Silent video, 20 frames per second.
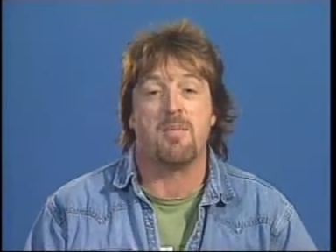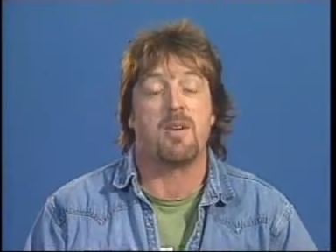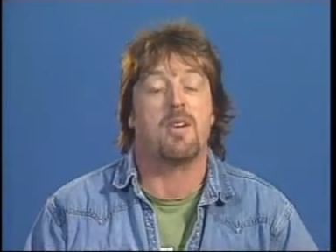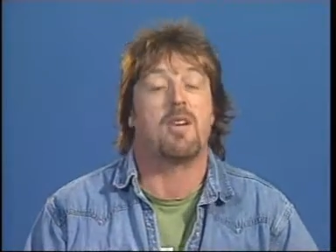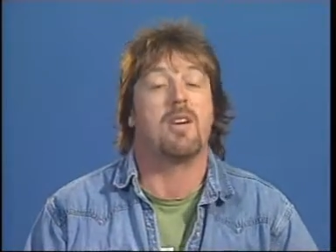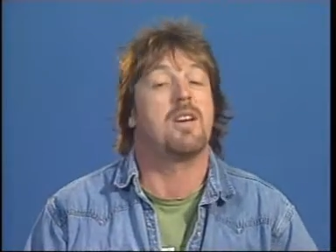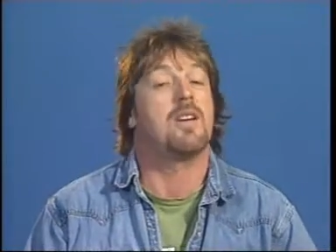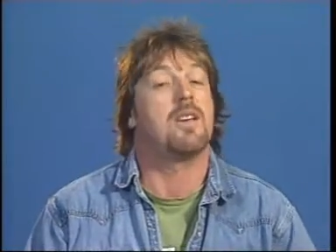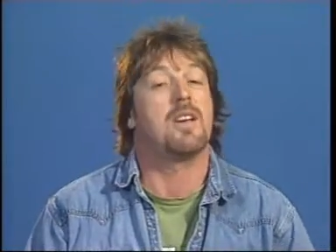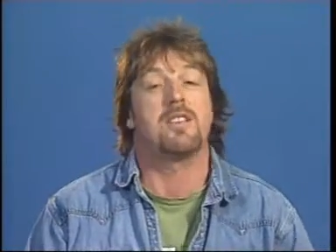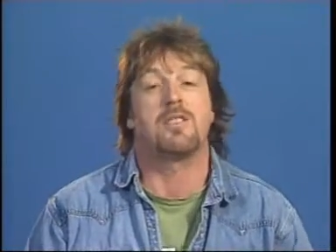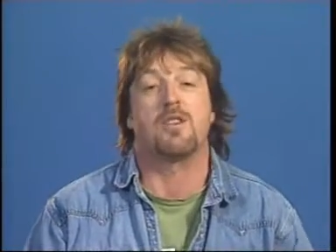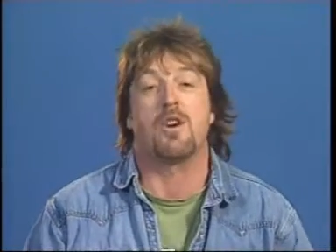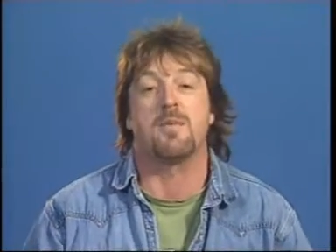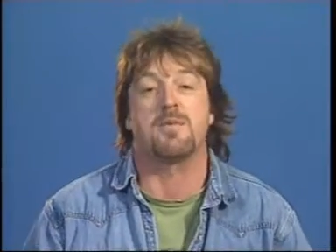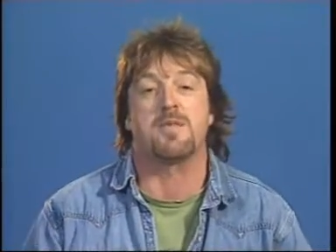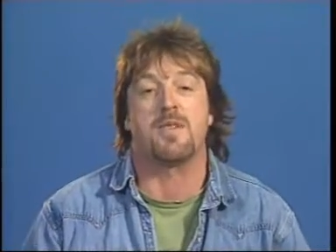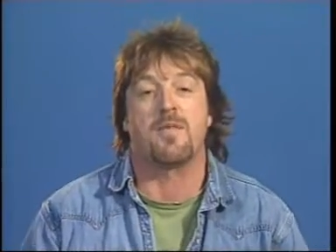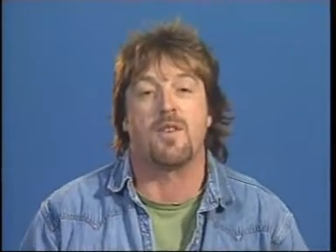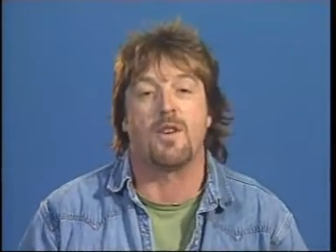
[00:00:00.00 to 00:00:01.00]
but at
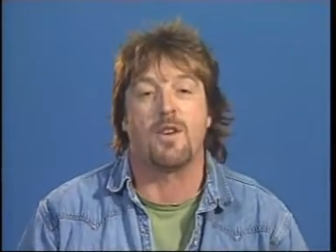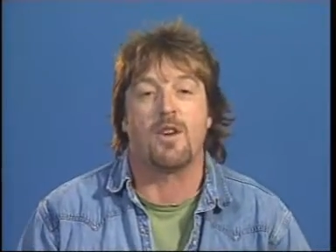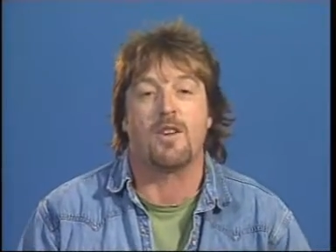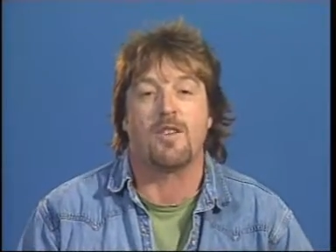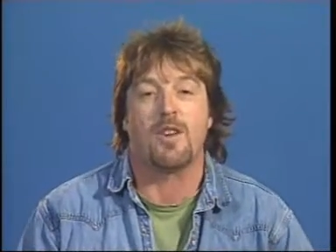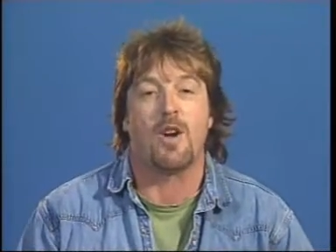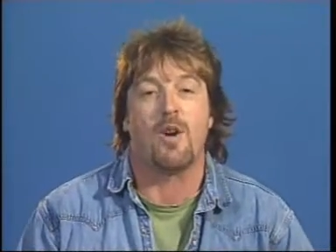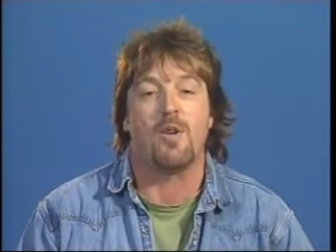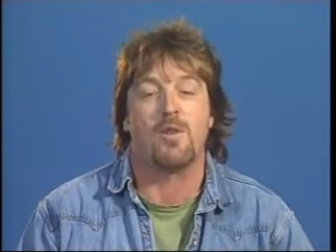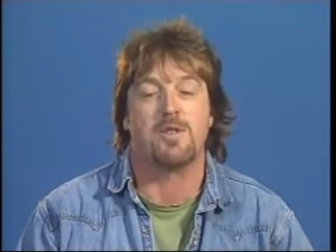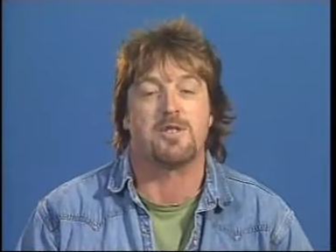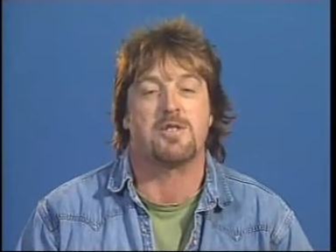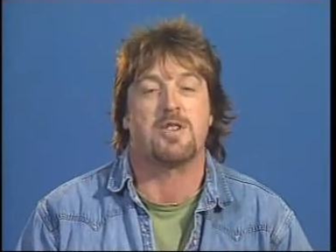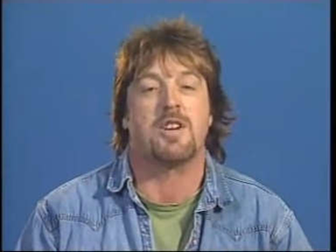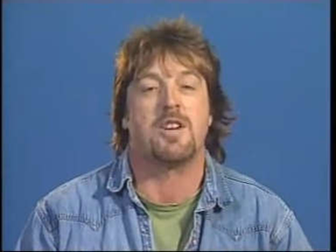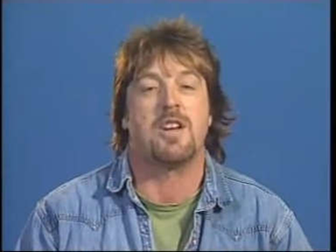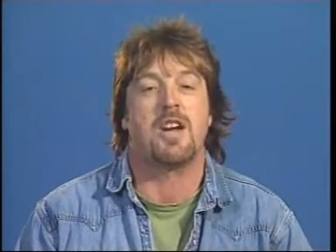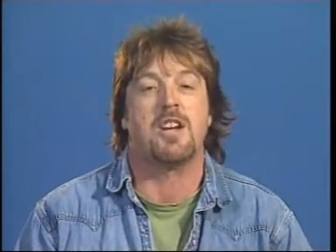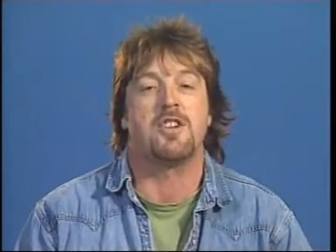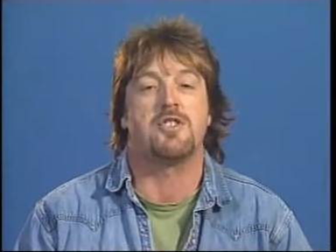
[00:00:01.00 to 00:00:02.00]
times I feel like the oldest
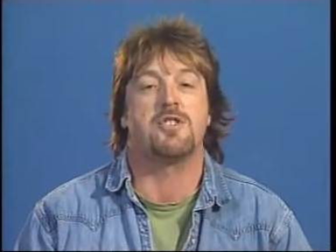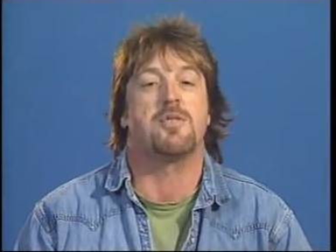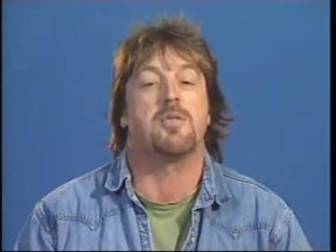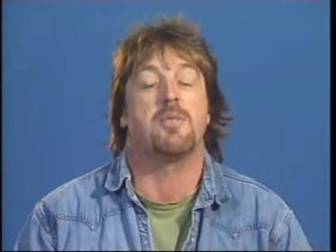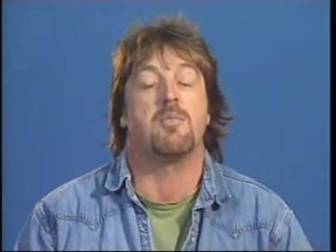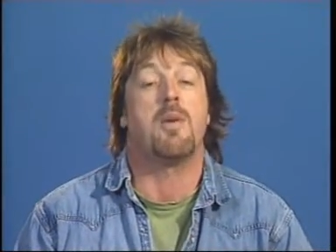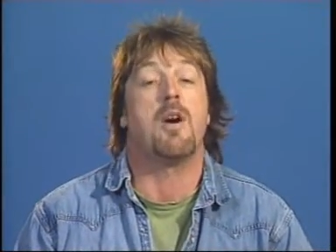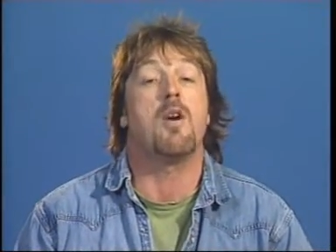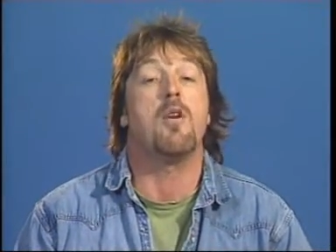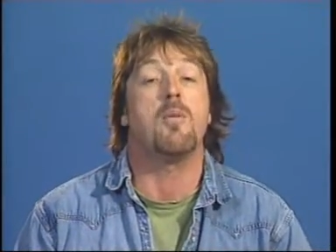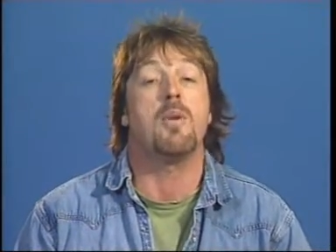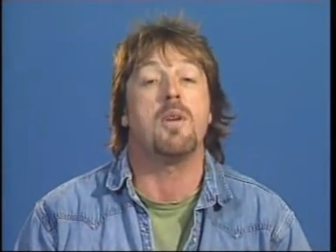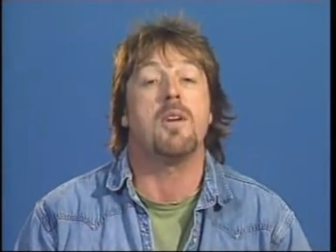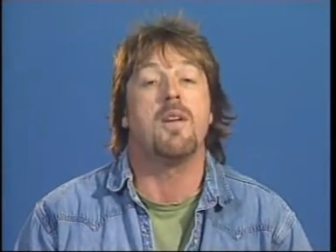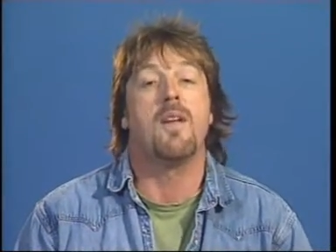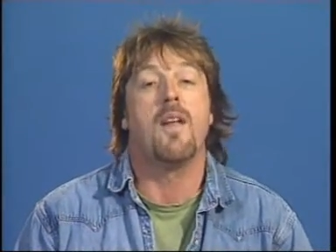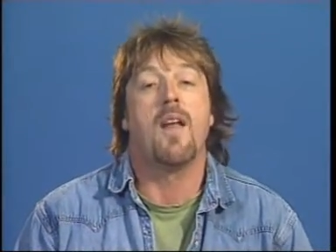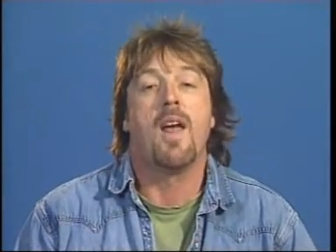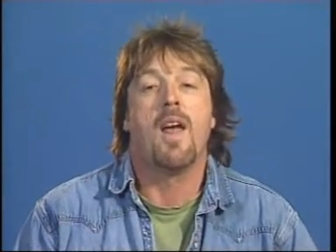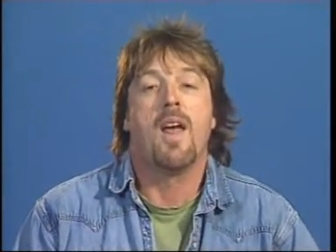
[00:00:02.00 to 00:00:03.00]
teenager in Melbourne.